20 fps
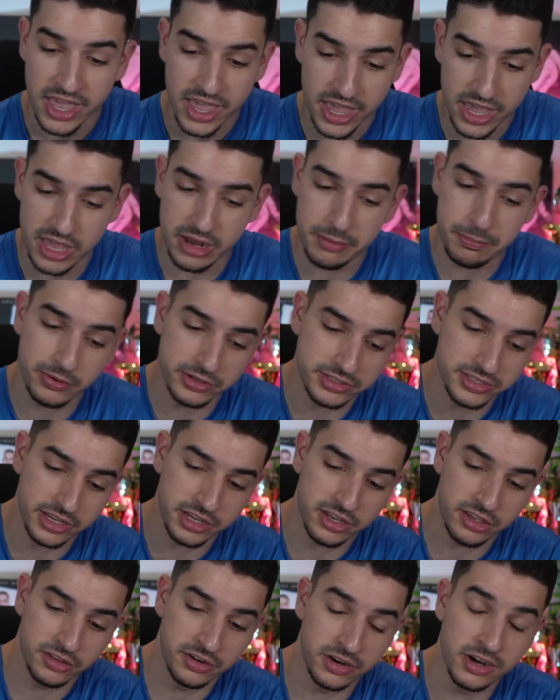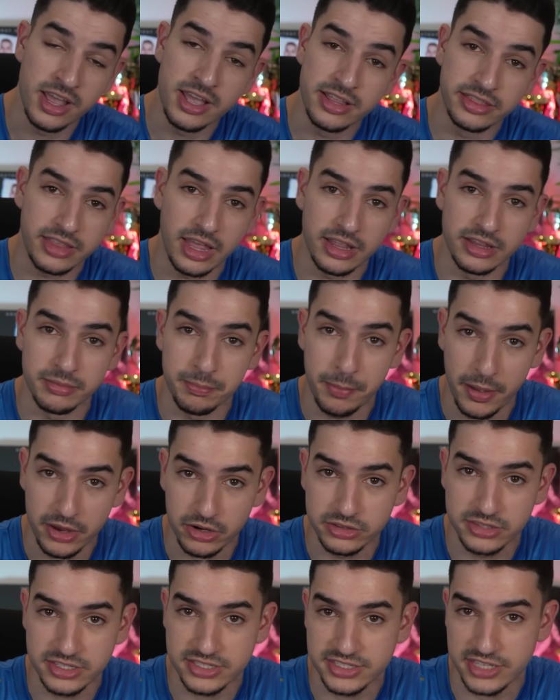in particular that
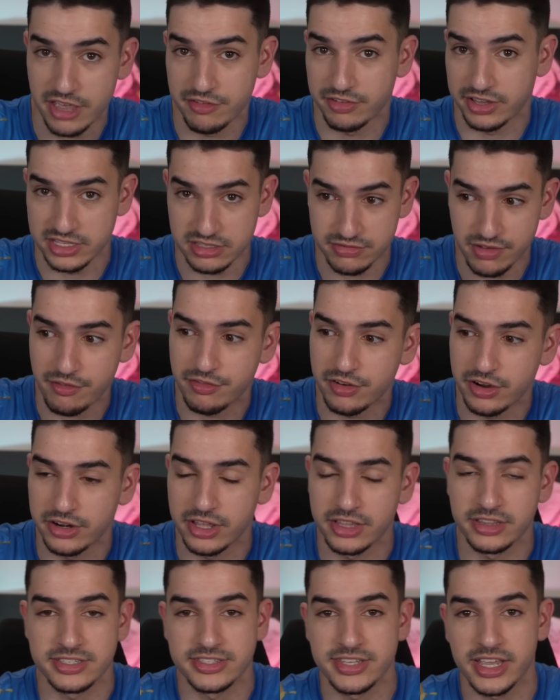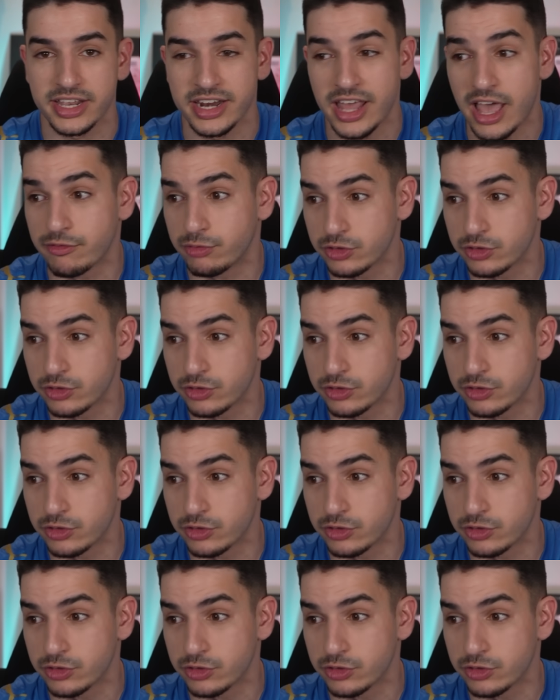penalty save against Valverde in the second half,